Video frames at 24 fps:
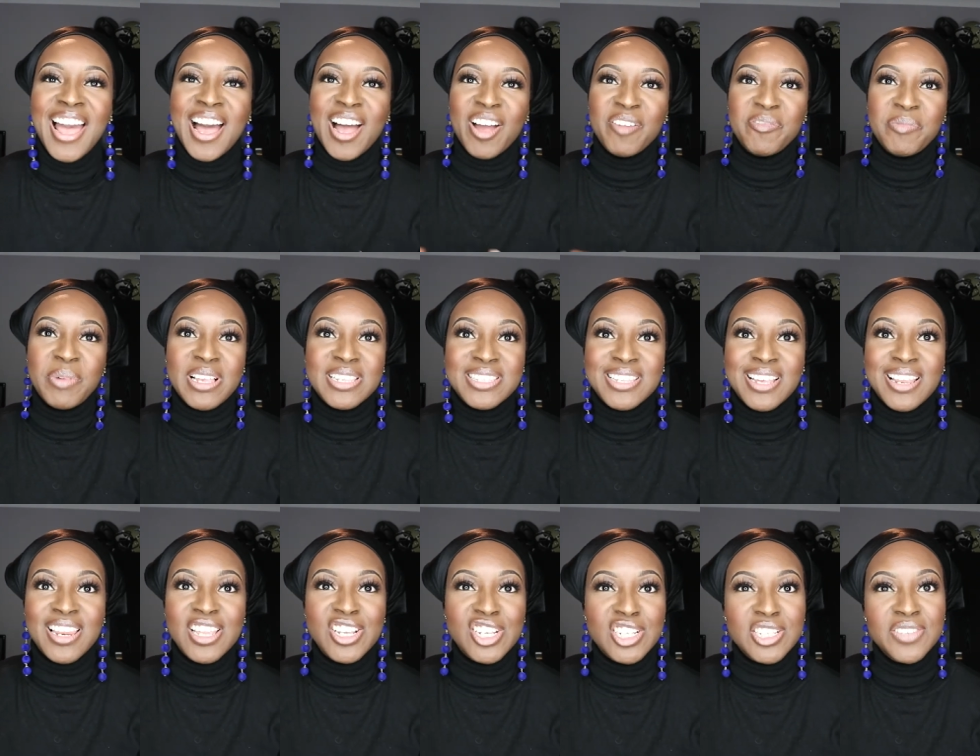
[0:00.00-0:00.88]
I
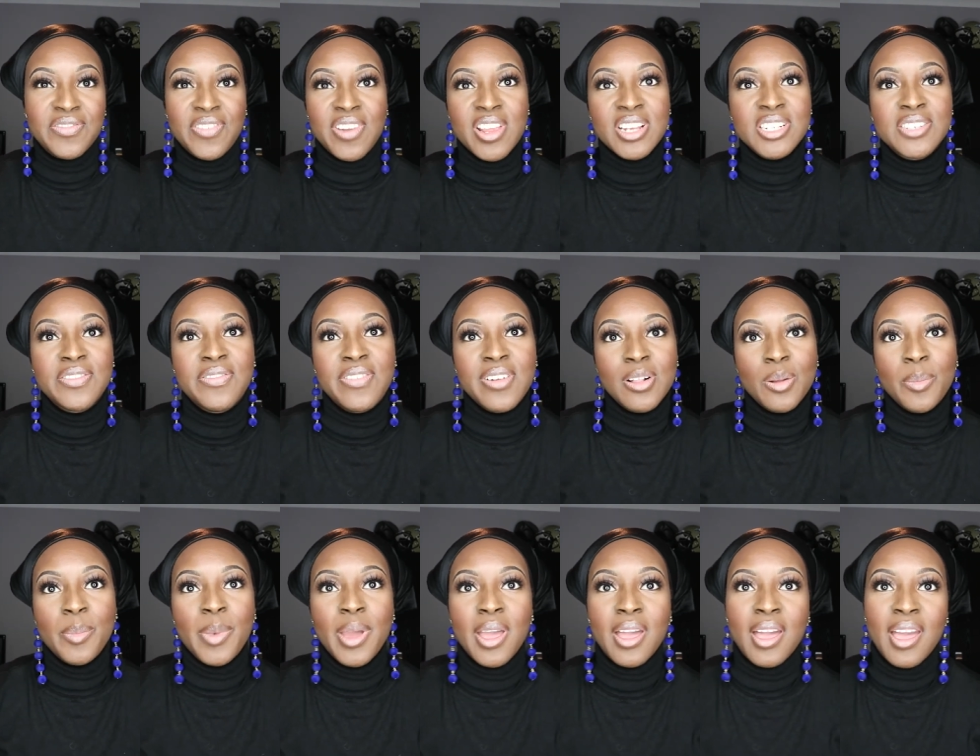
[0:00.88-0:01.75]
basically just finished
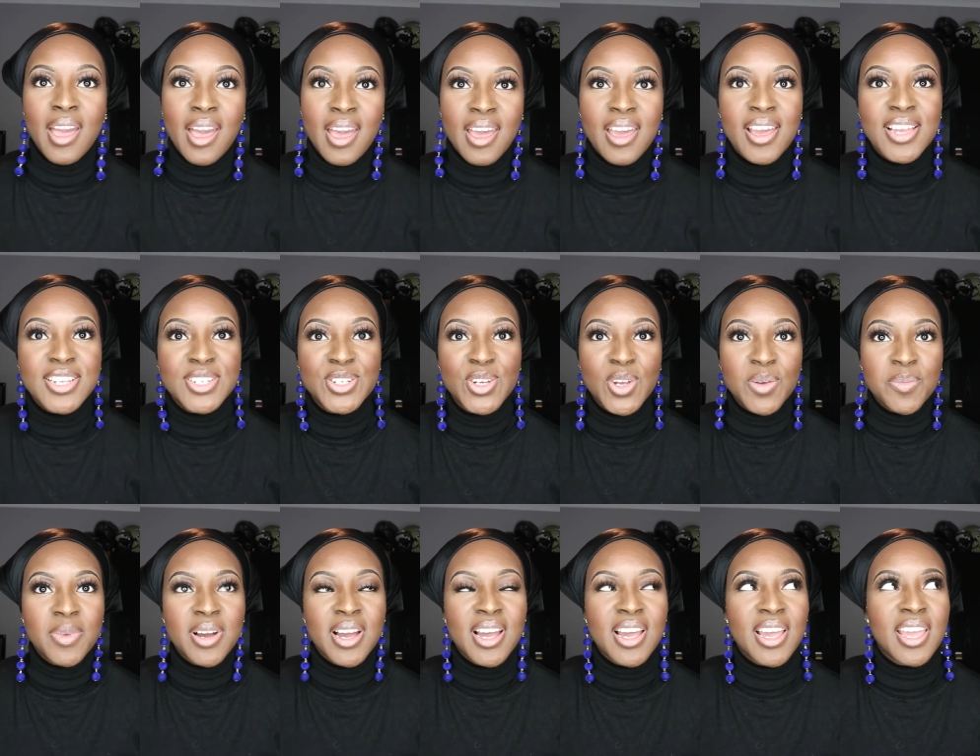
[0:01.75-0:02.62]
filming
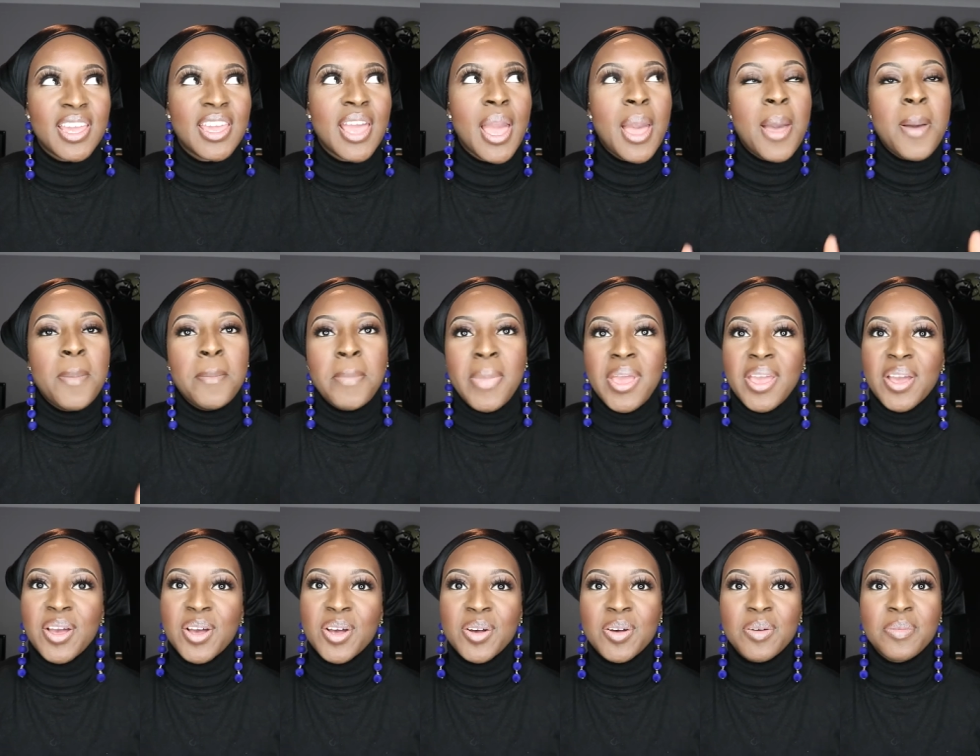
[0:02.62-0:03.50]
doing my
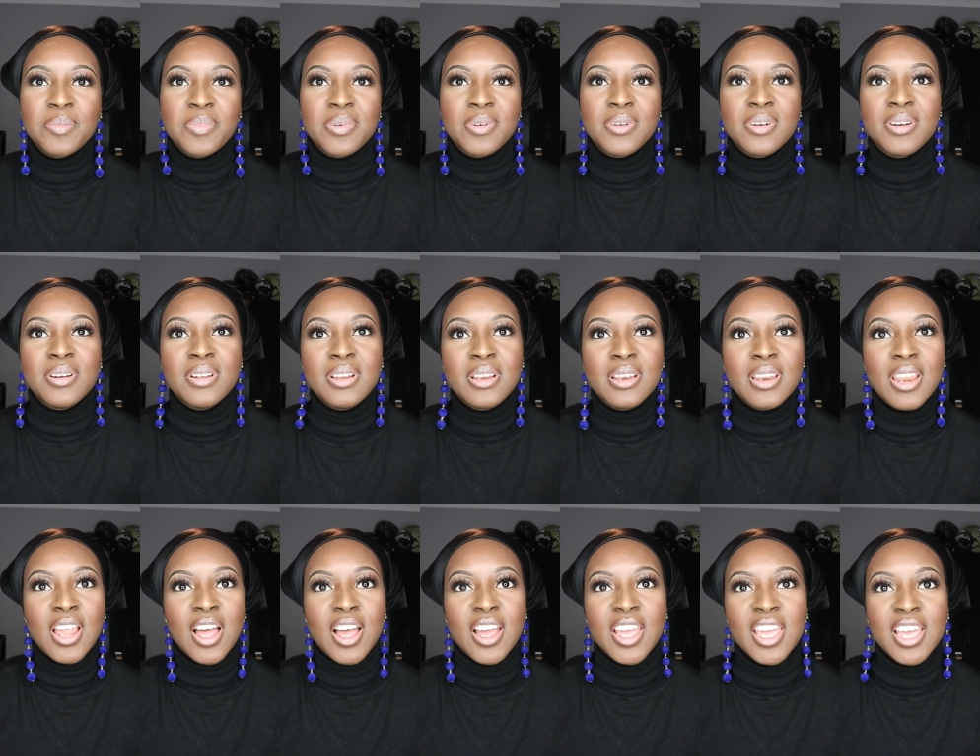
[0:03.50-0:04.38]
makeup
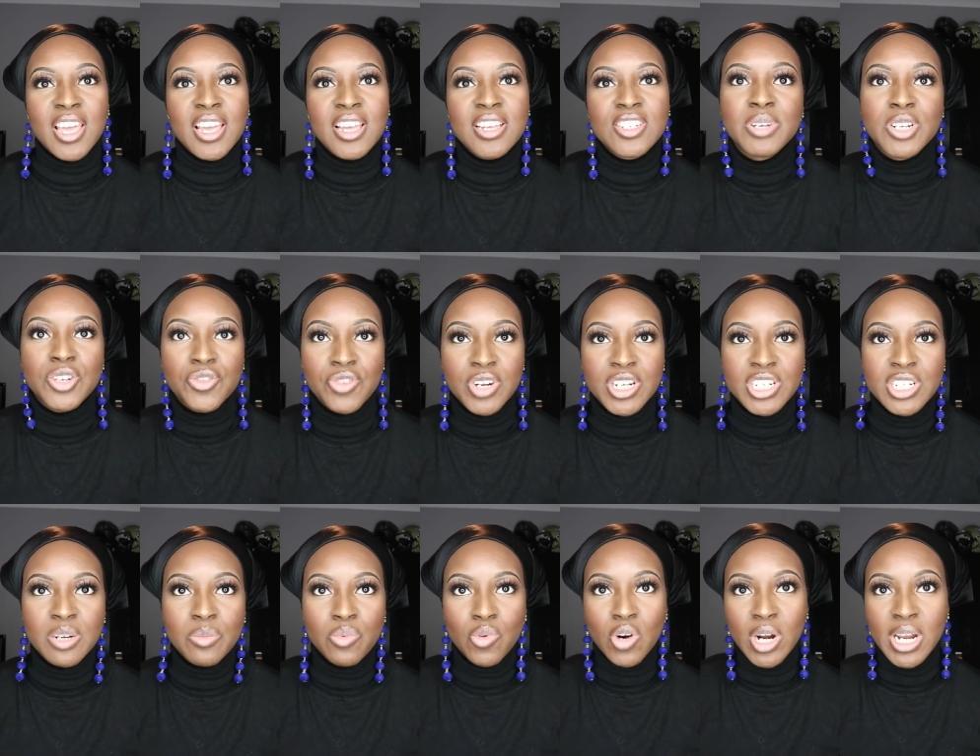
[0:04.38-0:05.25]
like
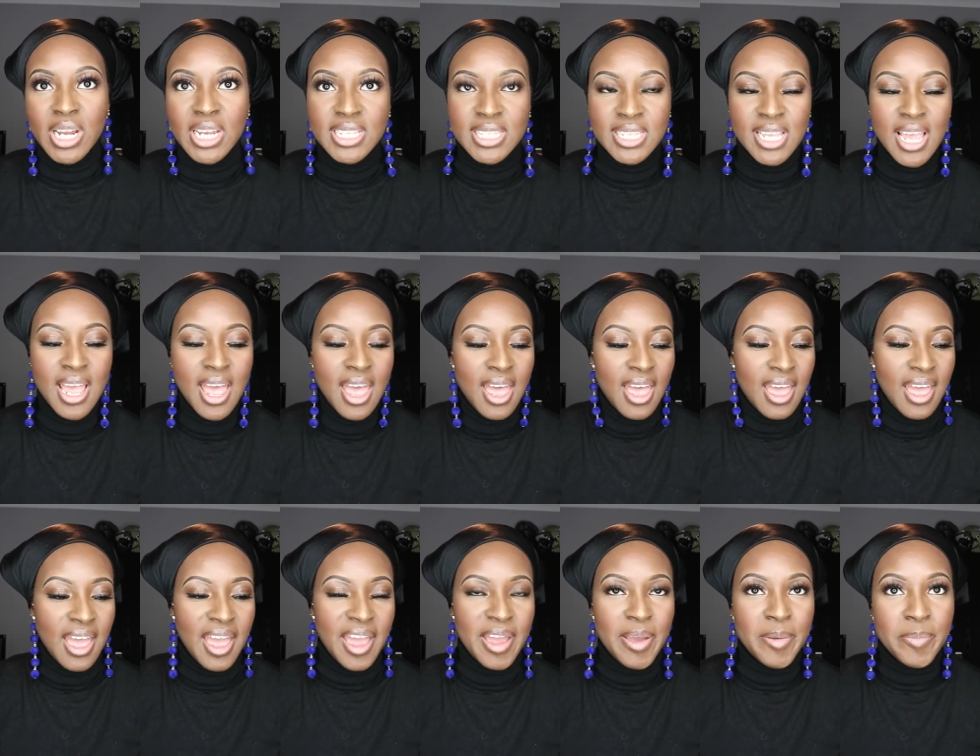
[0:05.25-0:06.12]
Patricia Bright,
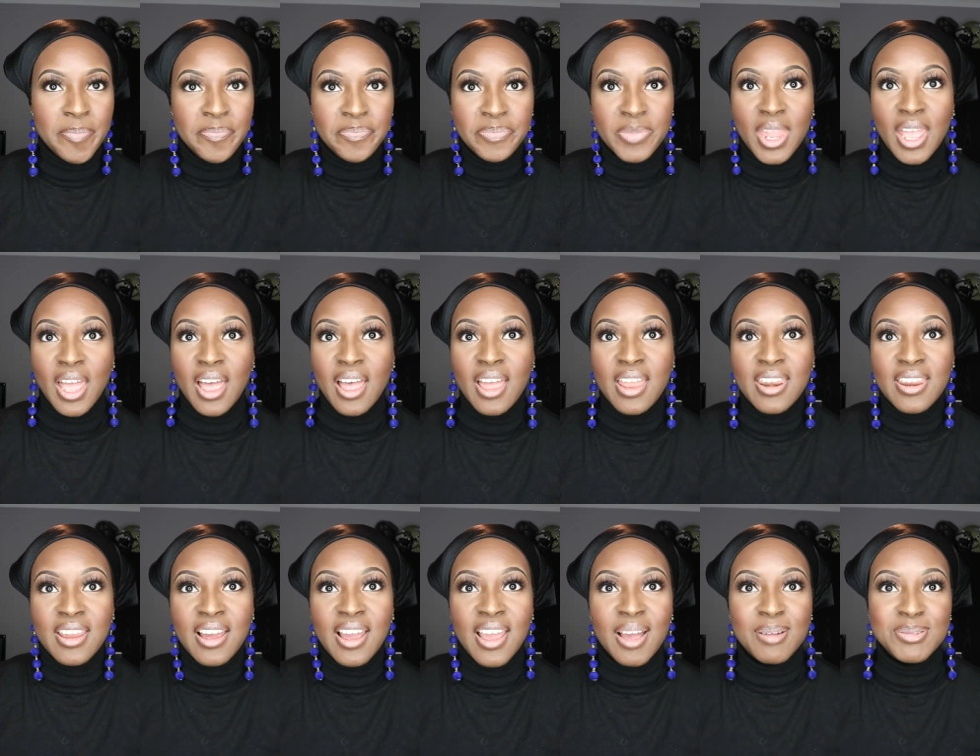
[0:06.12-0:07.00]
and
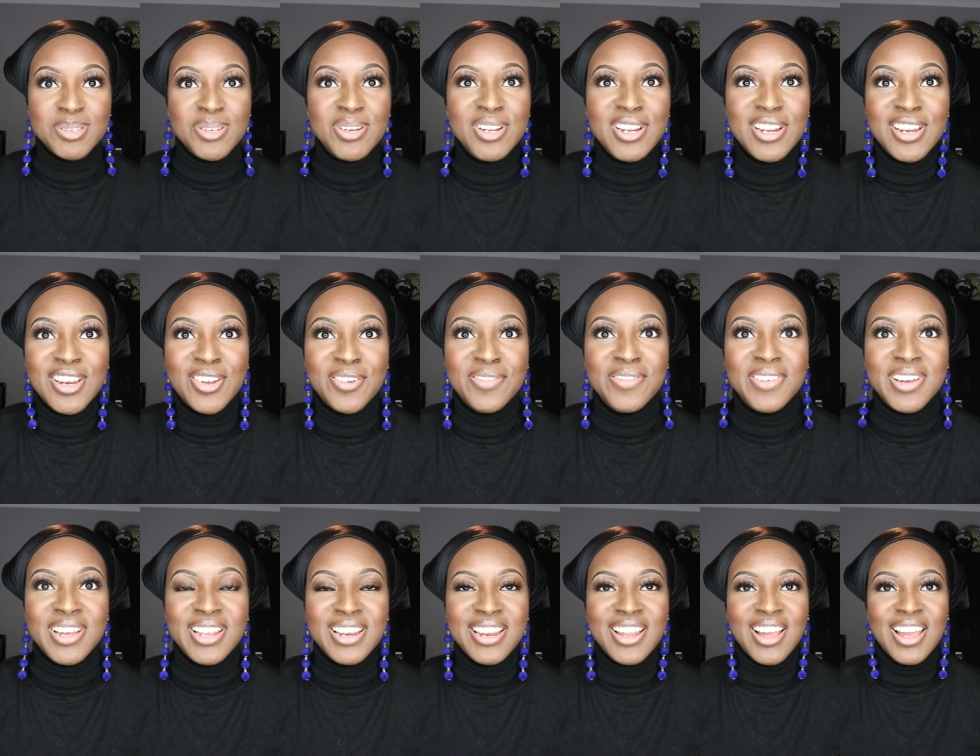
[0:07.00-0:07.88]
I absolutely love
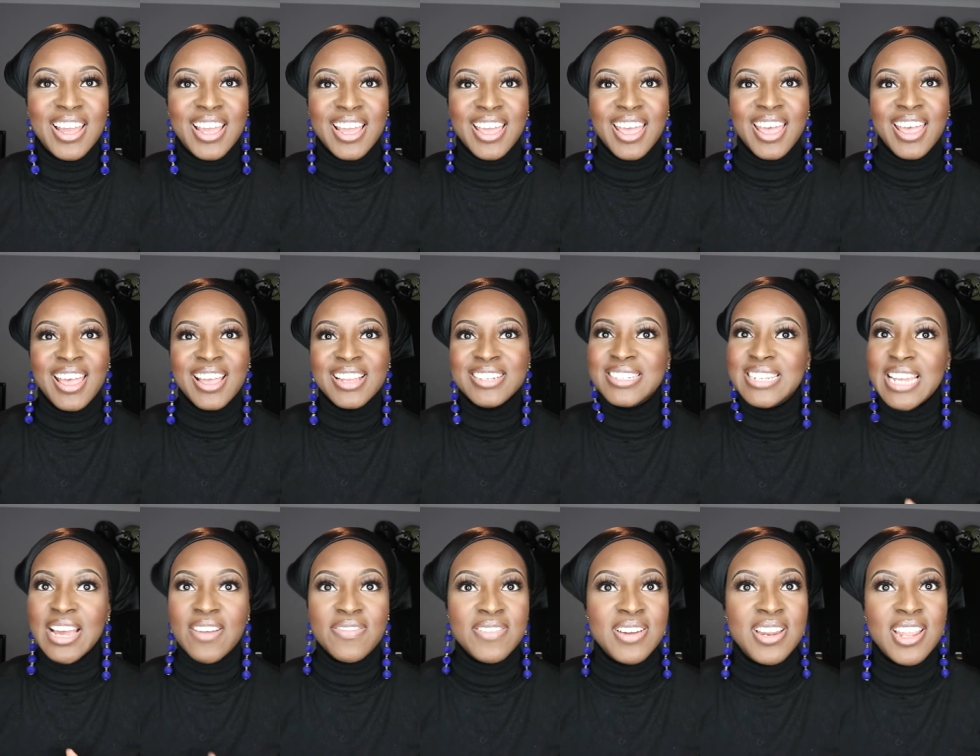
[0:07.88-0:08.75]
it. Like,
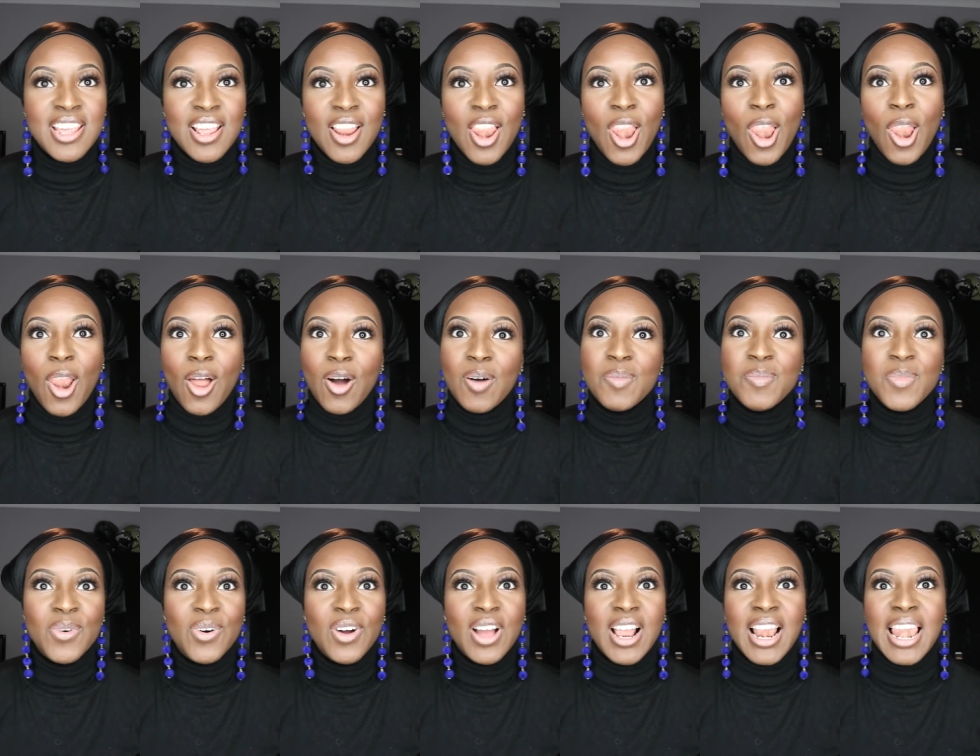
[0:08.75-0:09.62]
definitely a lot
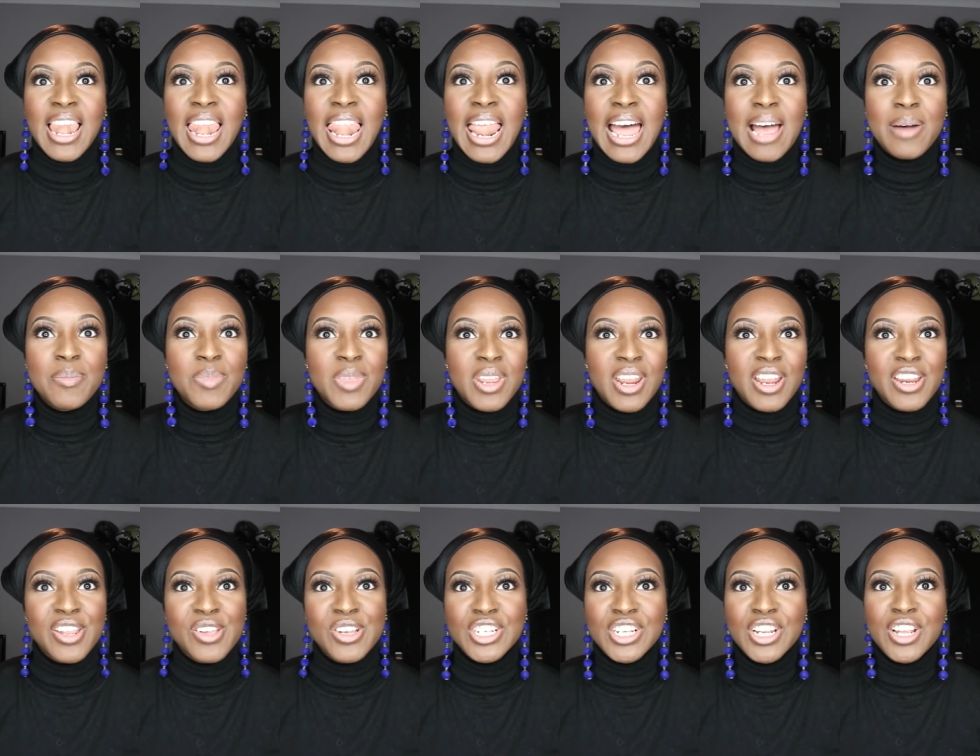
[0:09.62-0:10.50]
more glam than
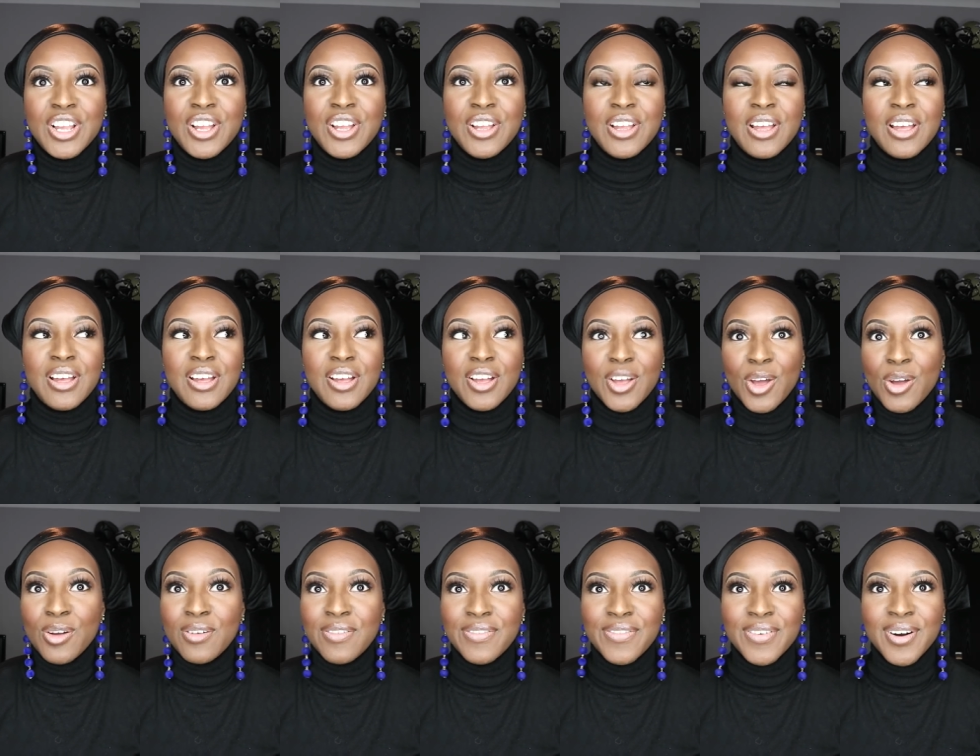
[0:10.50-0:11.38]
I'd usually
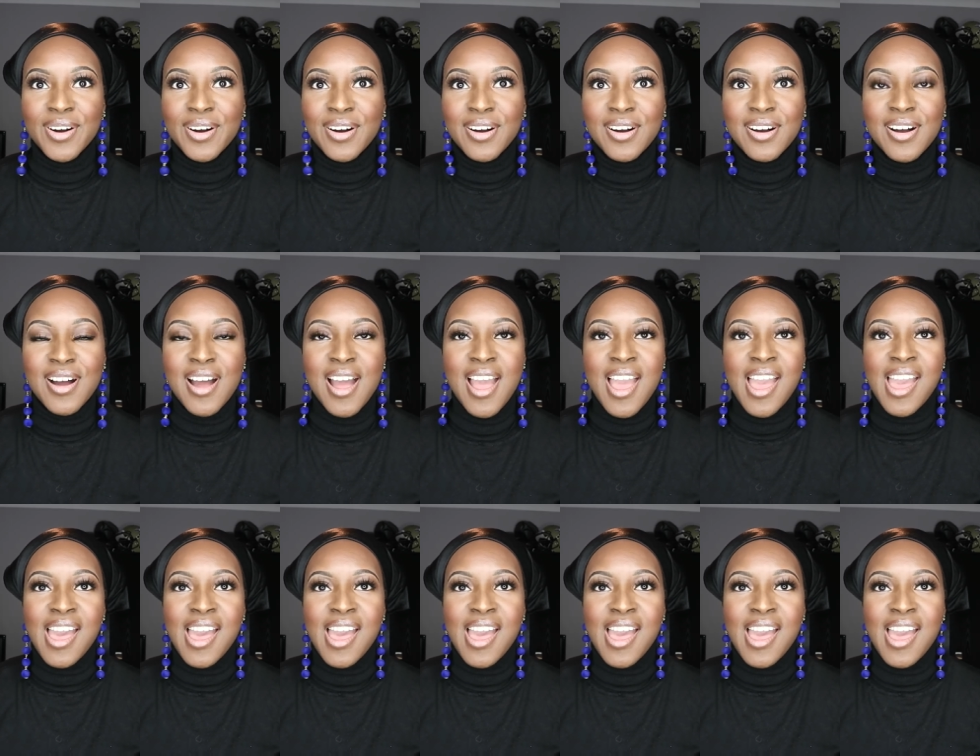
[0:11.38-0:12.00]
go for.